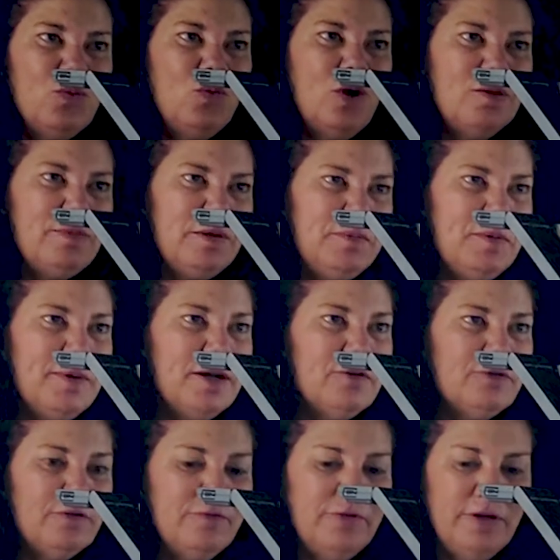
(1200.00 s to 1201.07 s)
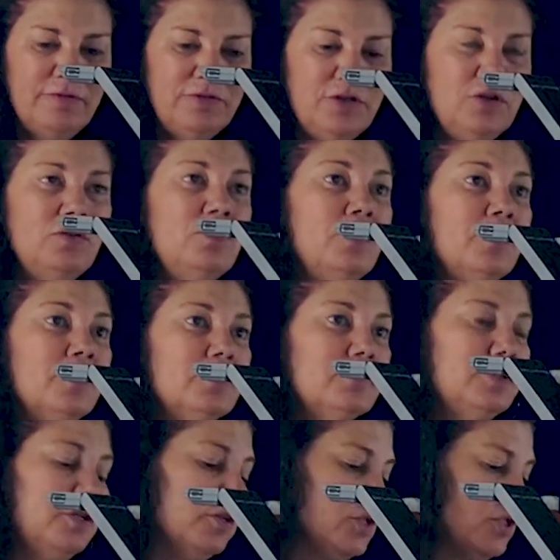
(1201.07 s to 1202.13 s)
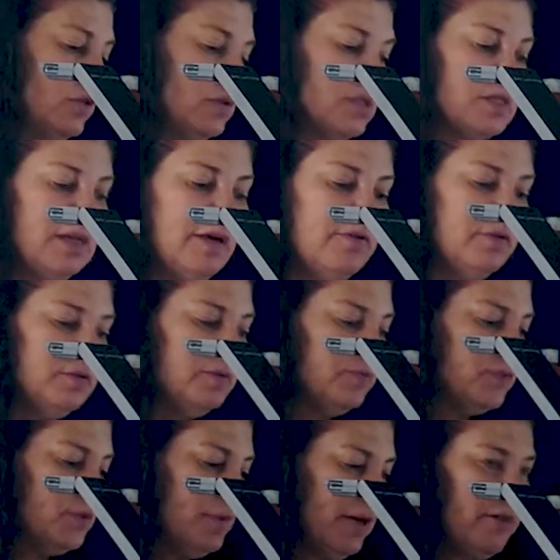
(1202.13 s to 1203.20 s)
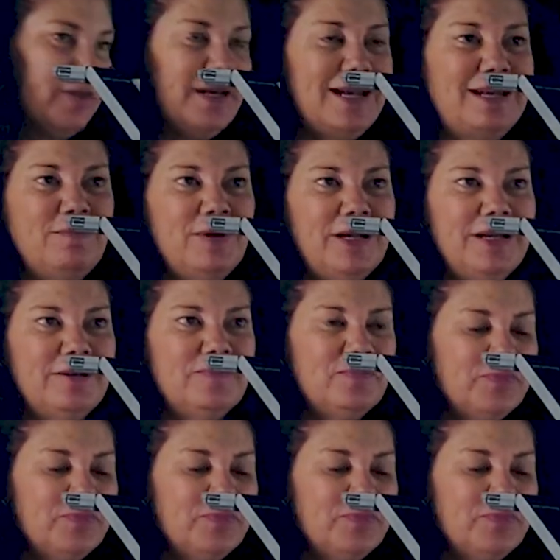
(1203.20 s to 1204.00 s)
one might be better for 5th. Your students' level is better than anybody.